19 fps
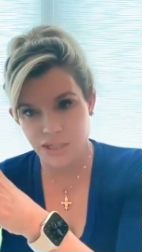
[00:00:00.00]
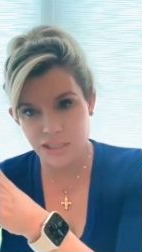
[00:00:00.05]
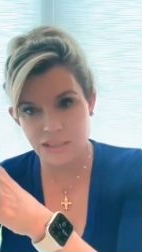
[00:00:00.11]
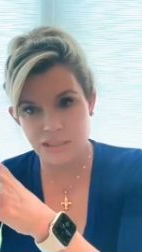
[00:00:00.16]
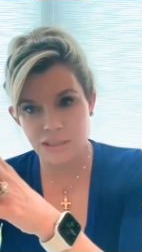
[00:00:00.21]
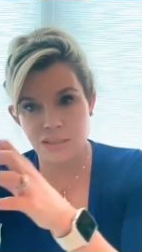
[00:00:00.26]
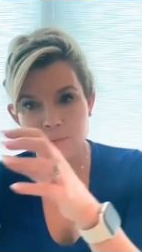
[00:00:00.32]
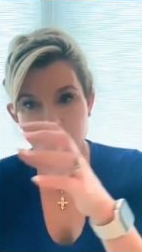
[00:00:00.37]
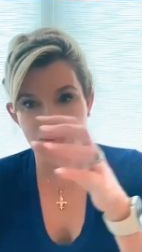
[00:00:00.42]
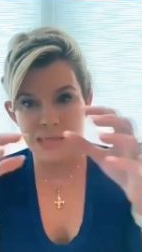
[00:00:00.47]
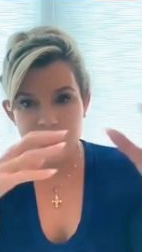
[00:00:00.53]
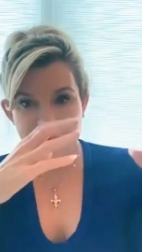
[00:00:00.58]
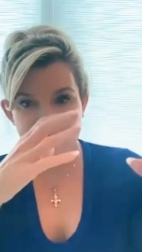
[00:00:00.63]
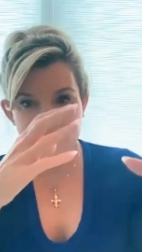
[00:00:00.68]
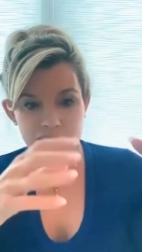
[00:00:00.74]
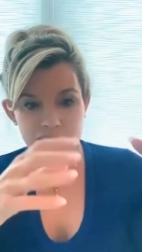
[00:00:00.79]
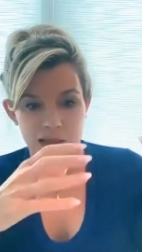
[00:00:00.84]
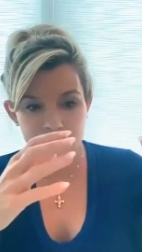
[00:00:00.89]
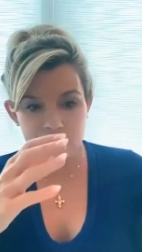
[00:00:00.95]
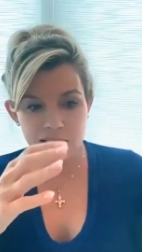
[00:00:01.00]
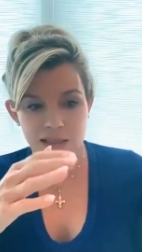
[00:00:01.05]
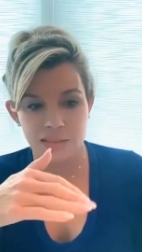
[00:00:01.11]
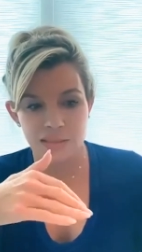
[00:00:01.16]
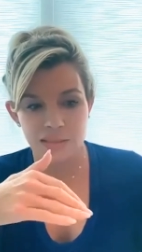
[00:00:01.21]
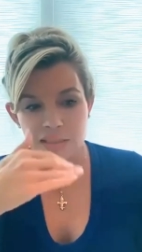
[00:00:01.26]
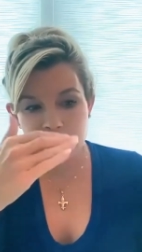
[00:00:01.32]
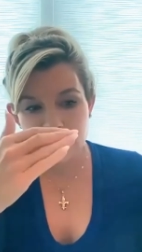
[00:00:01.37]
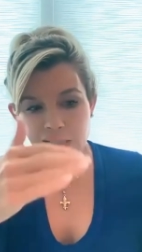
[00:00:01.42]
It's the malevolent,
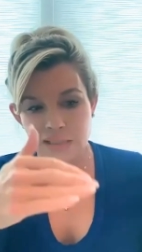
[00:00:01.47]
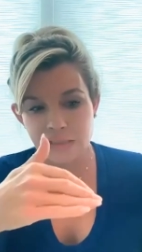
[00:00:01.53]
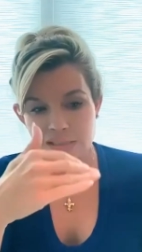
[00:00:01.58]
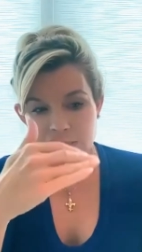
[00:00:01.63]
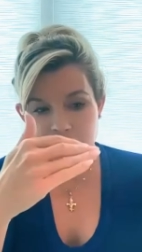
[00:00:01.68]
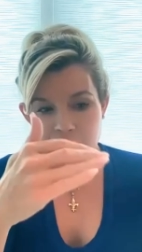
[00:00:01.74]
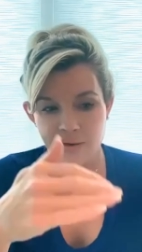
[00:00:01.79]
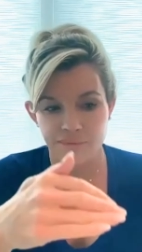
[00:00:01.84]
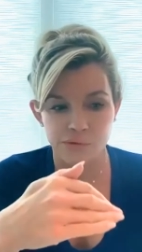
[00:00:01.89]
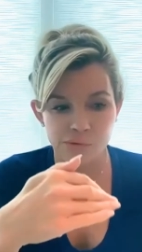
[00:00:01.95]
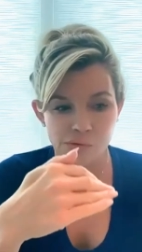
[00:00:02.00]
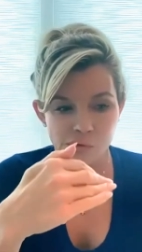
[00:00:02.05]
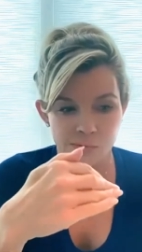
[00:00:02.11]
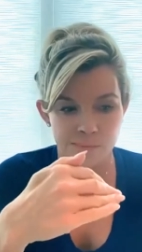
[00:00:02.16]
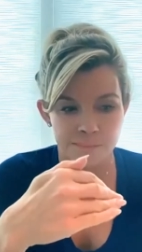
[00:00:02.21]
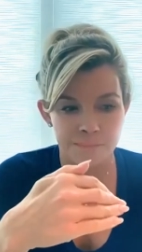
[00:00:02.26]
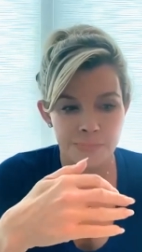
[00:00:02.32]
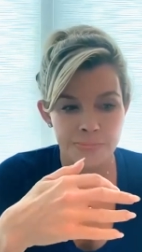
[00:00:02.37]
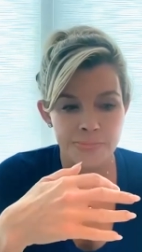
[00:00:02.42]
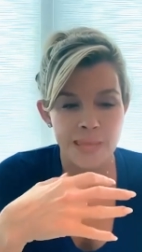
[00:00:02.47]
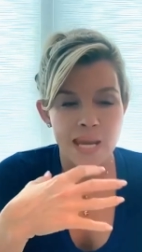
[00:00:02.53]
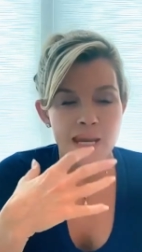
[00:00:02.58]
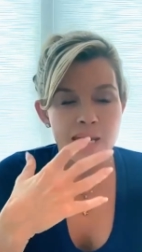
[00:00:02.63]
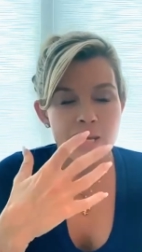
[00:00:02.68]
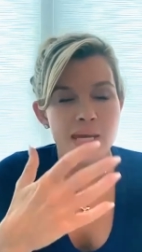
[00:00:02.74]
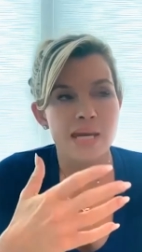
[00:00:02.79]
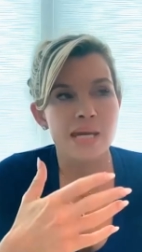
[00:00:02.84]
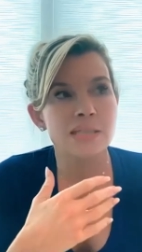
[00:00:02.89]
it's the need to have your own,
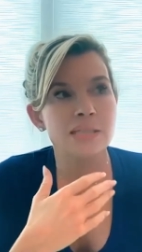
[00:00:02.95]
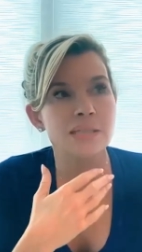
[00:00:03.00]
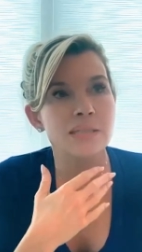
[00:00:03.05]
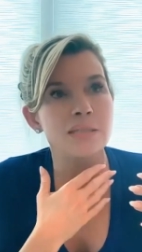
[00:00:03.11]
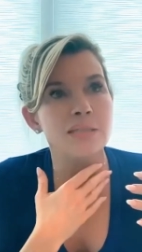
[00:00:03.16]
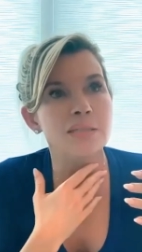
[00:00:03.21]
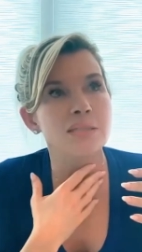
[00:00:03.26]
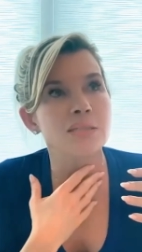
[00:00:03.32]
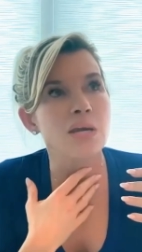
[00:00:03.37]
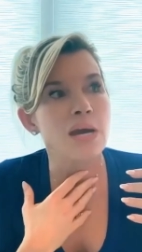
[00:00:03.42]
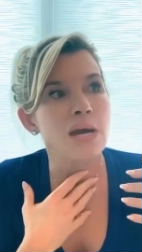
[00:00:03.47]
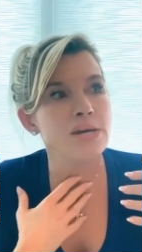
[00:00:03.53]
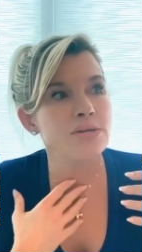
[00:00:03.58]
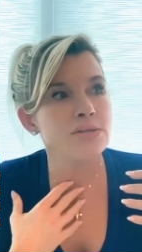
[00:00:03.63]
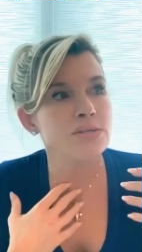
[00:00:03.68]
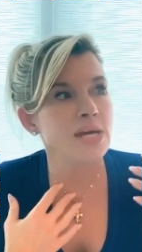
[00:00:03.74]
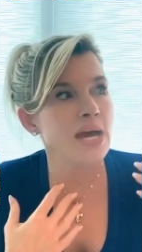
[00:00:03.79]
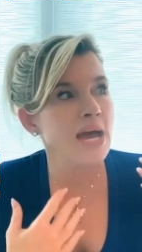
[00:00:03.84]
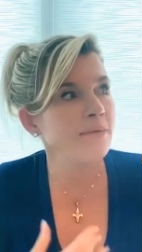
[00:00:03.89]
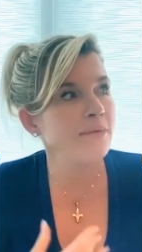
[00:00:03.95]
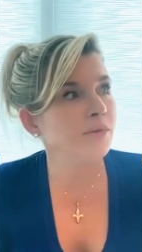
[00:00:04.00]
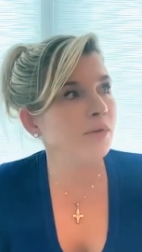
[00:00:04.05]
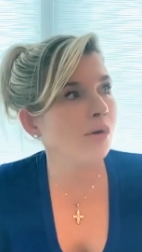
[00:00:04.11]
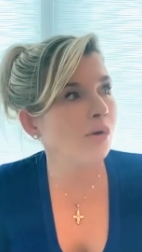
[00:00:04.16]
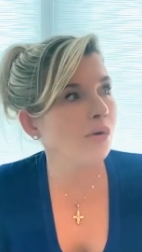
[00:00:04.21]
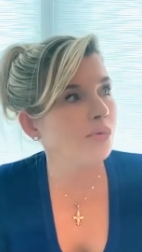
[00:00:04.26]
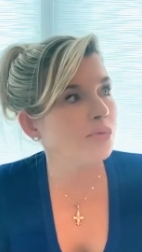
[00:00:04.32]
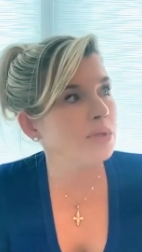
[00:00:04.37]
it's the desire to have
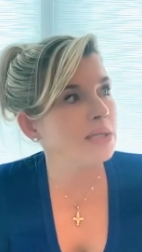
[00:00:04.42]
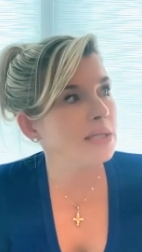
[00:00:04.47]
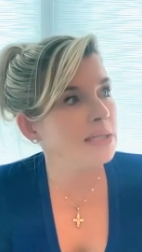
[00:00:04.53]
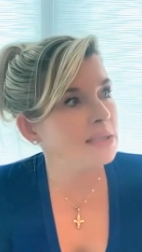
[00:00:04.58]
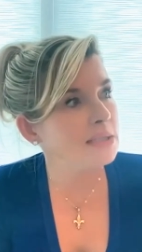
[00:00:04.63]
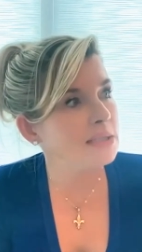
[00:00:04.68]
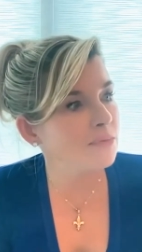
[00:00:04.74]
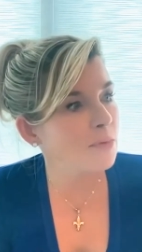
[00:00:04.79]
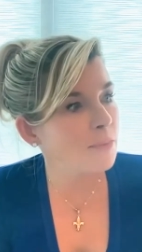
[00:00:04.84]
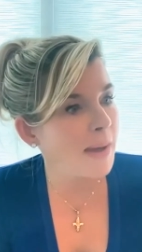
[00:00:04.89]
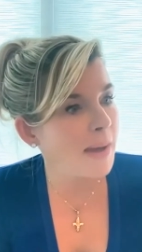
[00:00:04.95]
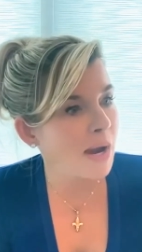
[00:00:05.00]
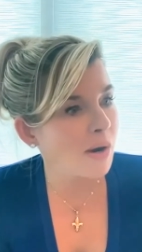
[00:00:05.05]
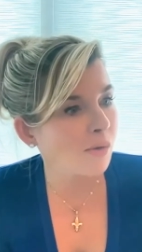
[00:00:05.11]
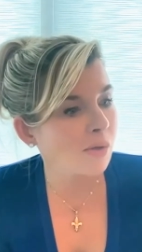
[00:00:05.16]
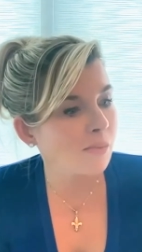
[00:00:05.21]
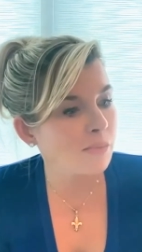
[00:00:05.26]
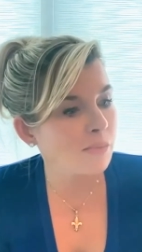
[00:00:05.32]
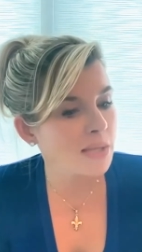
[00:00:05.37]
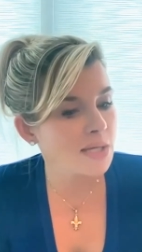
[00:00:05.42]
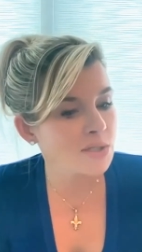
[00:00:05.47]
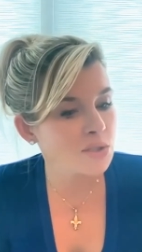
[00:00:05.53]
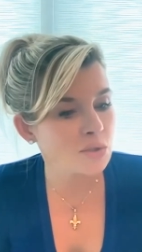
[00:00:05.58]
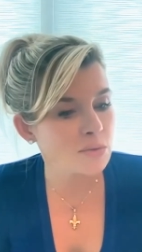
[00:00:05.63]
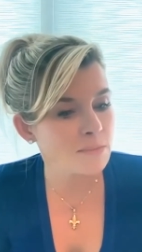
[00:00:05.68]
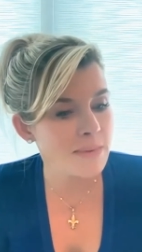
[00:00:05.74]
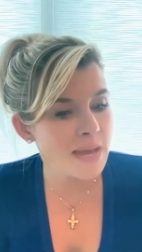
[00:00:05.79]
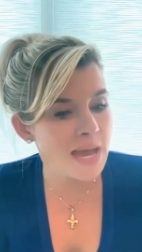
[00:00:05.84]
your own needs for power and
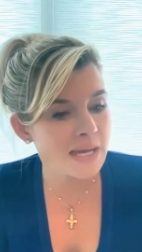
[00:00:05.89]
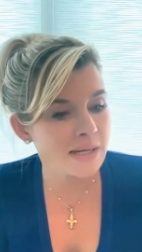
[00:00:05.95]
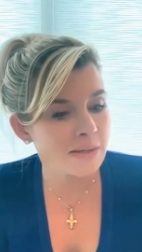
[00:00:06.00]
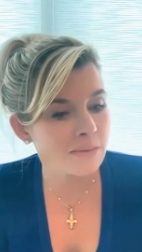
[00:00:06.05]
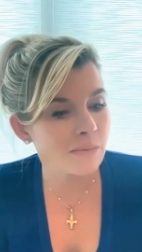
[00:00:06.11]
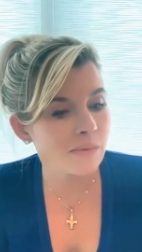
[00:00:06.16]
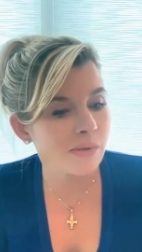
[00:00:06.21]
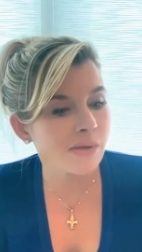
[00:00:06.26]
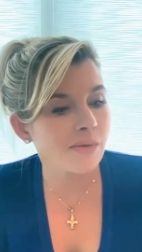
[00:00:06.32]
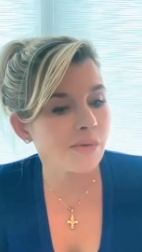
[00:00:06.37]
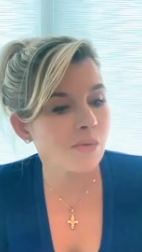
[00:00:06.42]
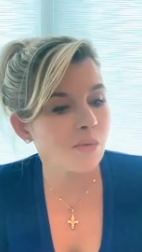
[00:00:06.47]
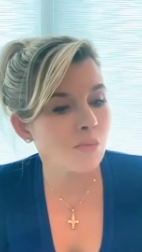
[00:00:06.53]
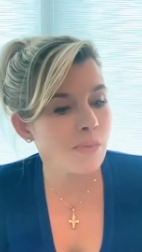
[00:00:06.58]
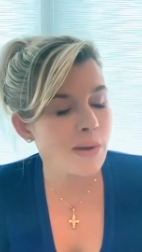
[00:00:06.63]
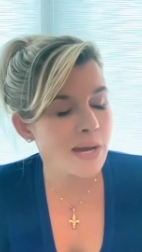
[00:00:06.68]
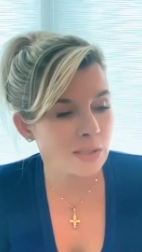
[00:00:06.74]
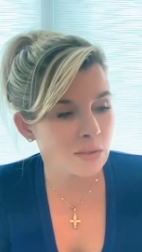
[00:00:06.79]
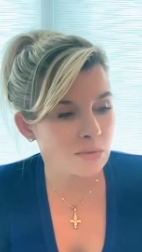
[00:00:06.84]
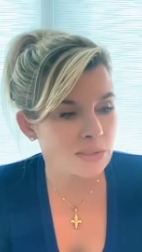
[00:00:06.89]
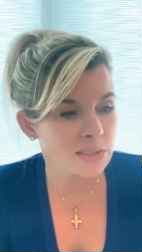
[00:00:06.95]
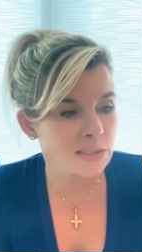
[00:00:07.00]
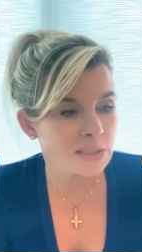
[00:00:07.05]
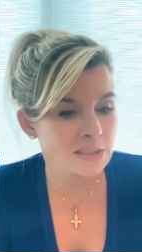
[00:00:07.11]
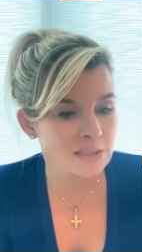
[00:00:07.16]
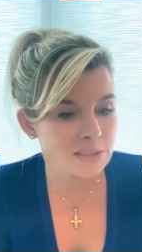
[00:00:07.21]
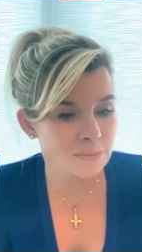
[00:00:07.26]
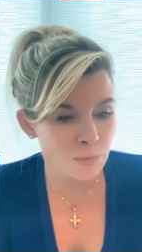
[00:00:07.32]
pleasure met by
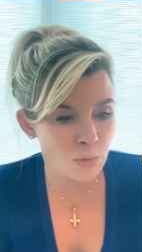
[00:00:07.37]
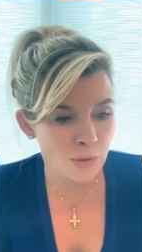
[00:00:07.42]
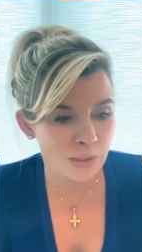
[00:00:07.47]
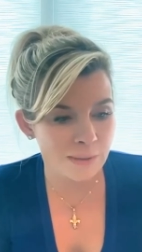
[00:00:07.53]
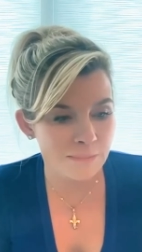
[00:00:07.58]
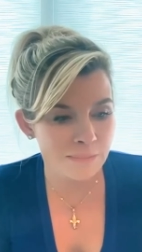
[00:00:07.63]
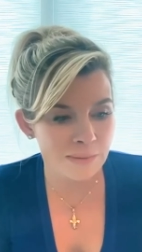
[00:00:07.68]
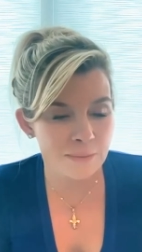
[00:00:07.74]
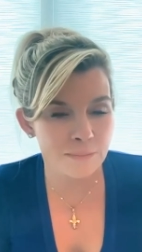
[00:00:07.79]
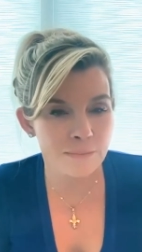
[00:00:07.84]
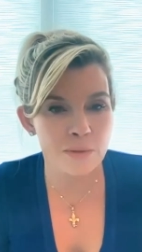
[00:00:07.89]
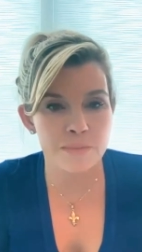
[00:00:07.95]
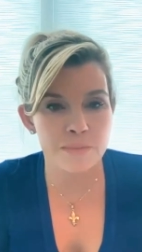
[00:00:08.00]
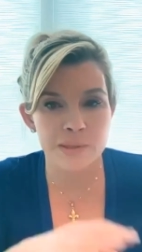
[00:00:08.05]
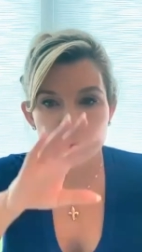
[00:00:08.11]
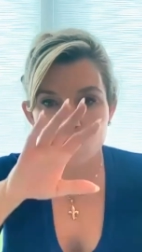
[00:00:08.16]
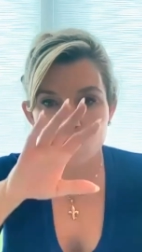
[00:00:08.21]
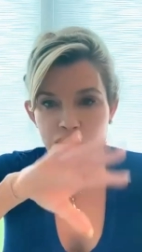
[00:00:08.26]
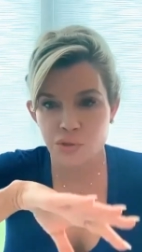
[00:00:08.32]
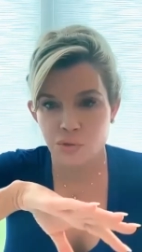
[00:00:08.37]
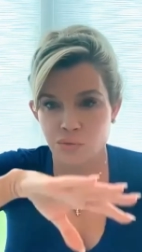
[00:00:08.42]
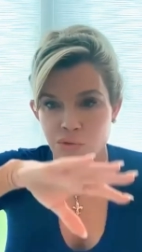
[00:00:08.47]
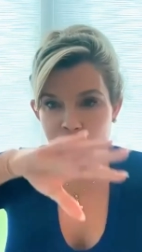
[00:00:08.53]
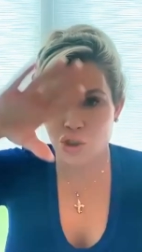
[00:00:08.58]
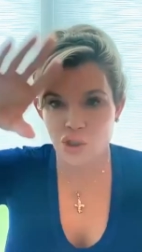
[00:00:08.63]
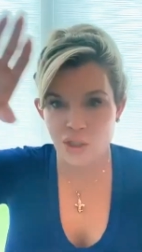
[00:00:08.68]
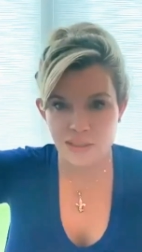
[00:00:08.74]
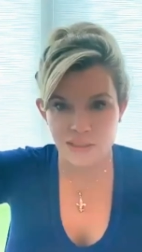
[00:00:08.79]
using exploiting people, but also
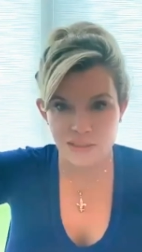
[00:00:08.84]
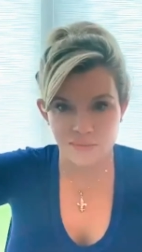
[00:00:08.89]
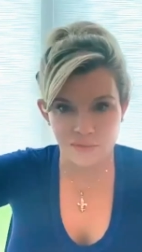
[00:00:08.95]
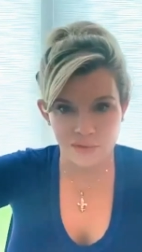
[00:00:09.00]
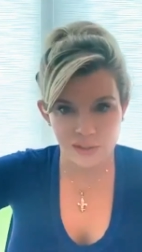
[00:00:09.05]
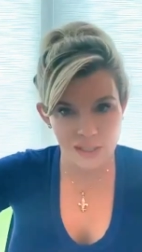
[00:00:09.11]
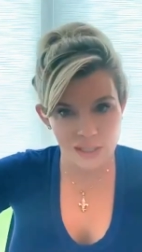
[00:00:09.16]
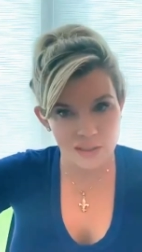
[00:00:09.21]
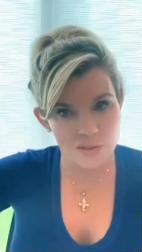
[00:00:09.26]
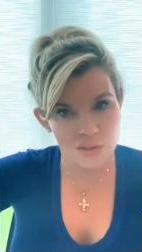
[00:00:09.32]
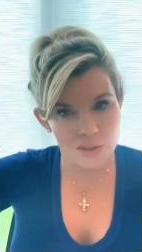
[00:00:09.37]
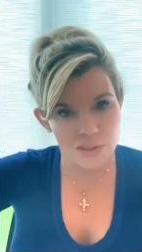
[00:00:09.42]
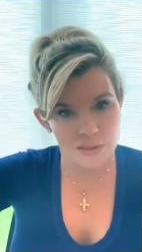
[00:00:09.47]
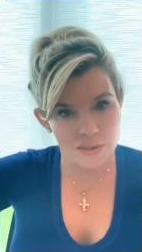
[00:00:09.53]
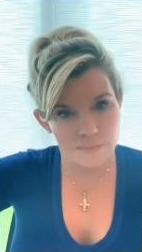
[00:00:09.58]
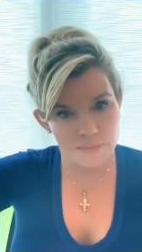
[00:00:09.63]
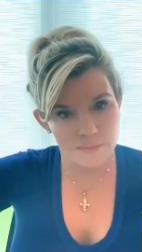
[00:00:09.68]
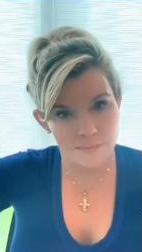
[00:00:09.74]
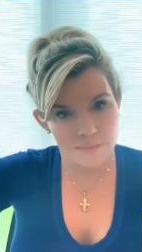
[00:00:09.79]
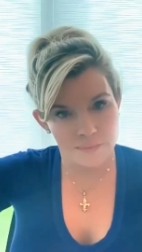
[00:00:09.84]
the justification.